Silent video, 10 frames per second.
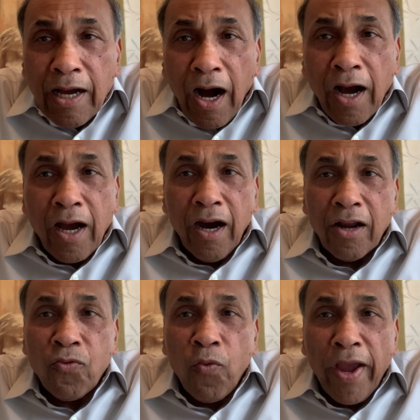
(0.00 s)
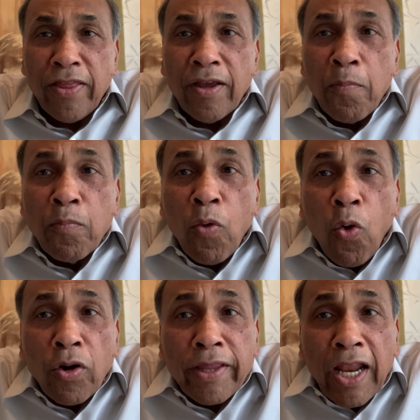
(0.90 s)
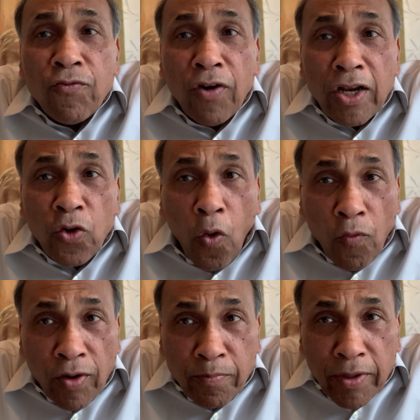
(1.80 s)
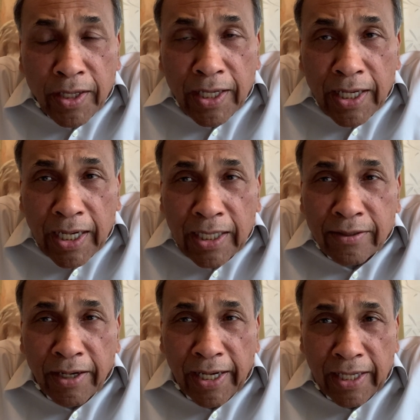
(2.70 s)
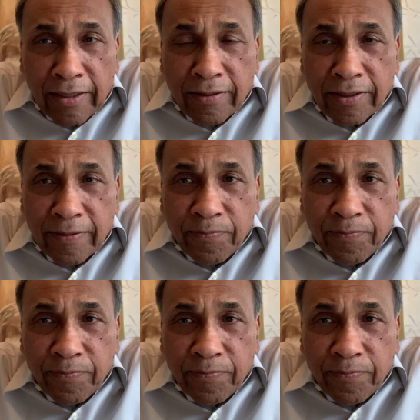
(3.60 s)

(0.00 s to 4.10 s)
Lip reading: occur when more than one ovum is released